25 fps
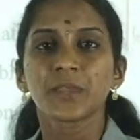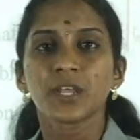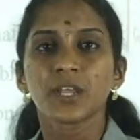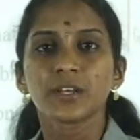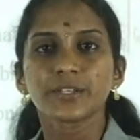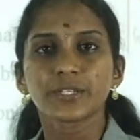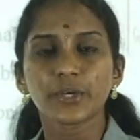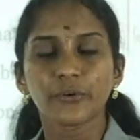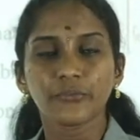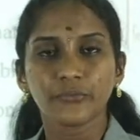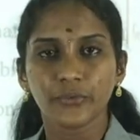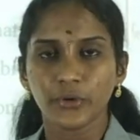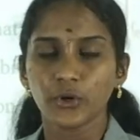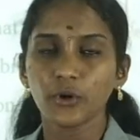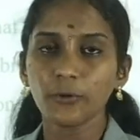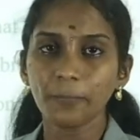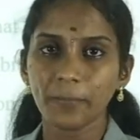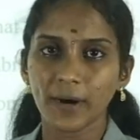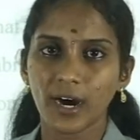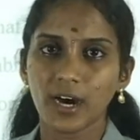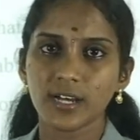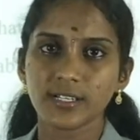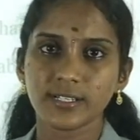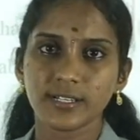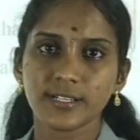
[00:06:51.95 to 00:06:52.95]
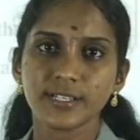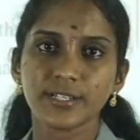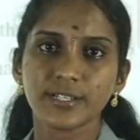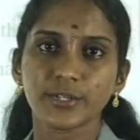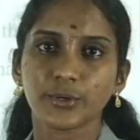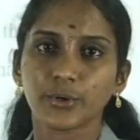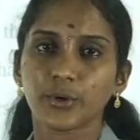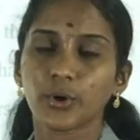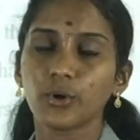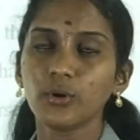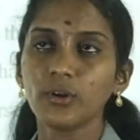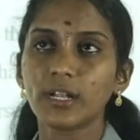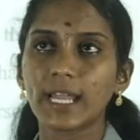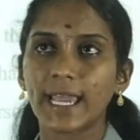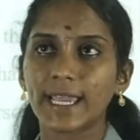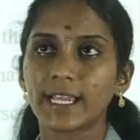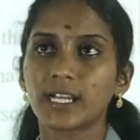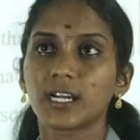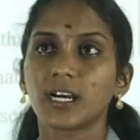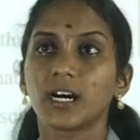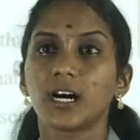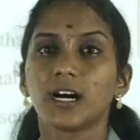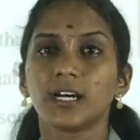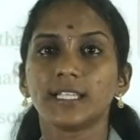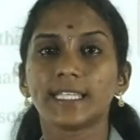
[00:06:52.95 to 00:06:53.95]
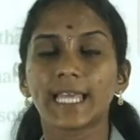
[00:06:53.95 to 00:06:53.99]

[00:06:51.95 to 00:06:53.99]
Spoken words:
So few persons, you know, like